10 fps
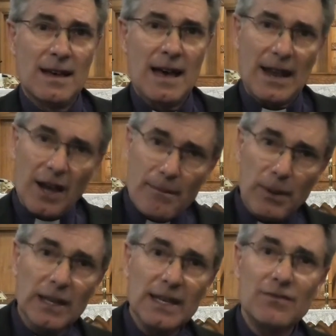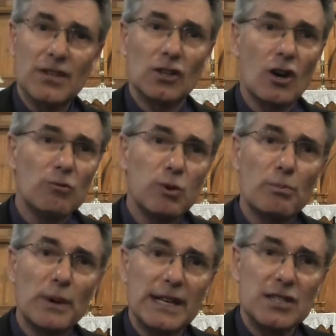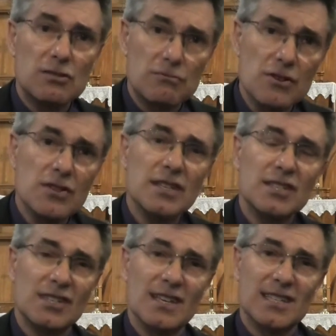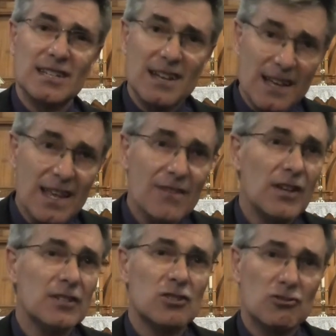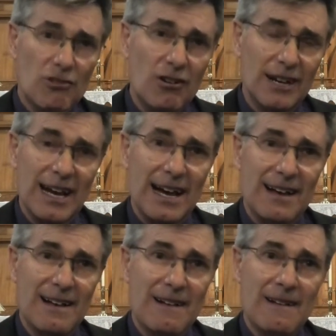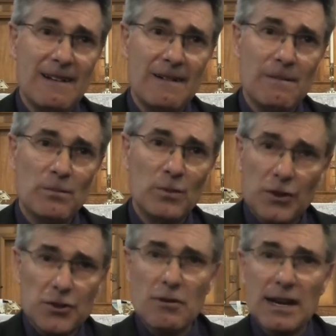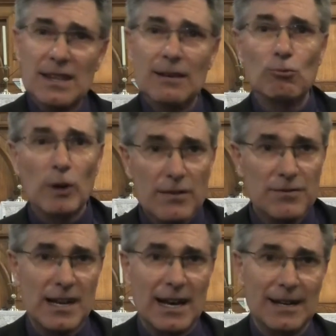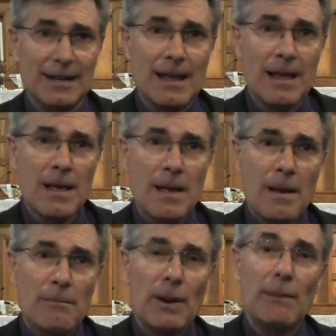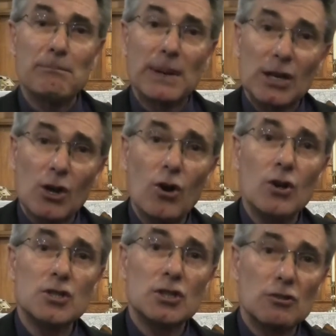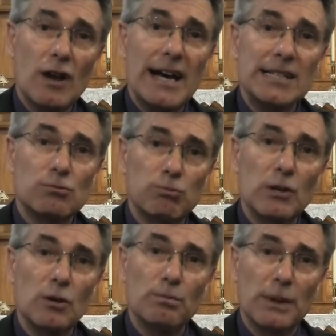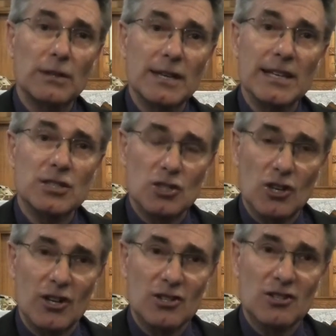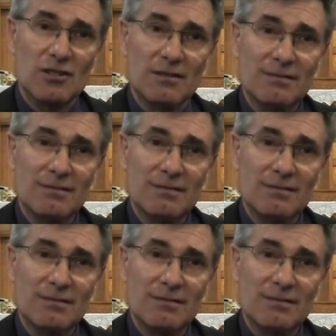And I believe that God will bring us through this season even stronger not through anything we've done, but because Christ will build his church.